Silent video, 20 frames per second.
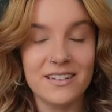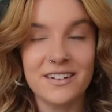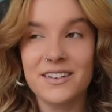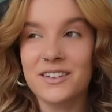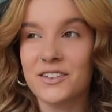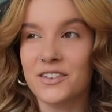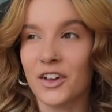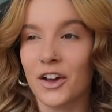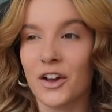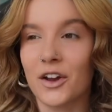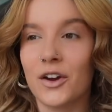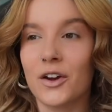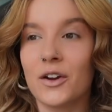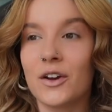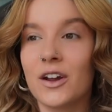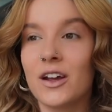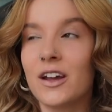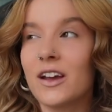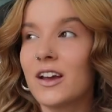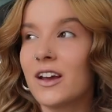So
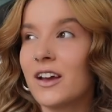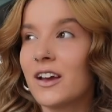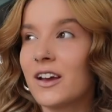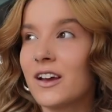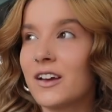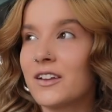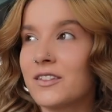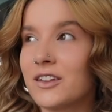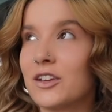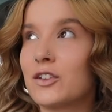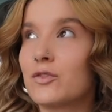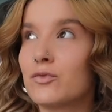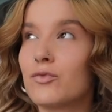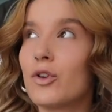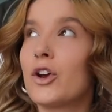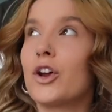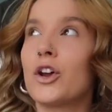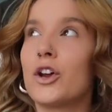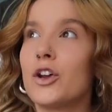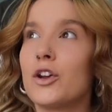this
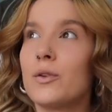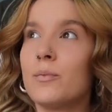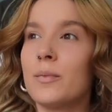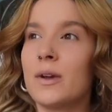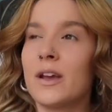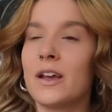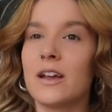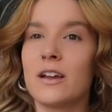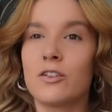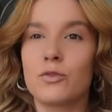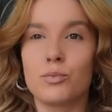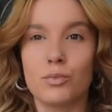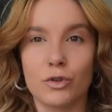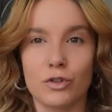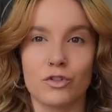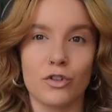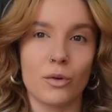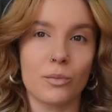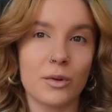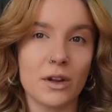room is
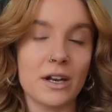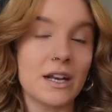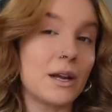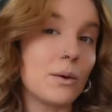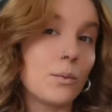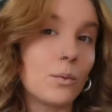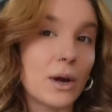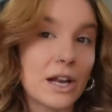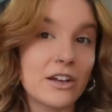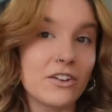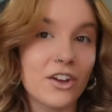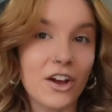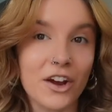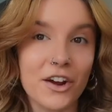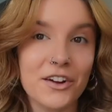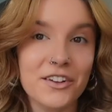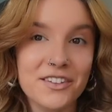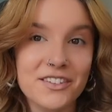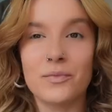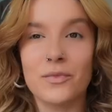predominantly
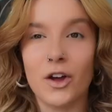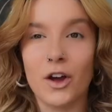windows.